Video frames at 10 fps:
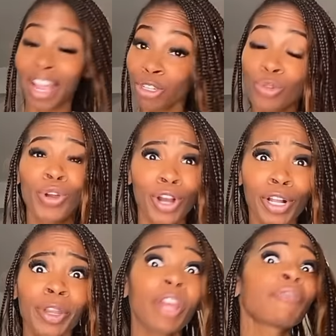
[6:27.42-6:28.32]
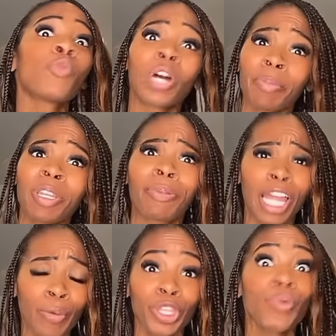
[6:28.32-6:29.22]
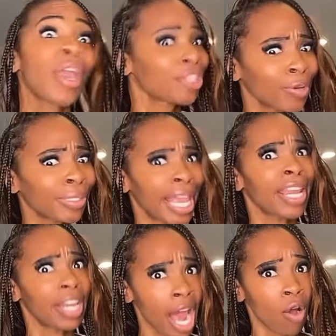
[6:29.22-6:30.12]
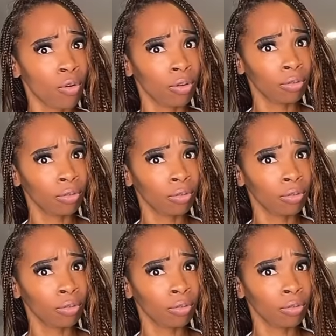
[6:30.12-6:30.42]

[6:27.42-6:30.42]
asked you earlier if you wanted me to play with you, and you said no.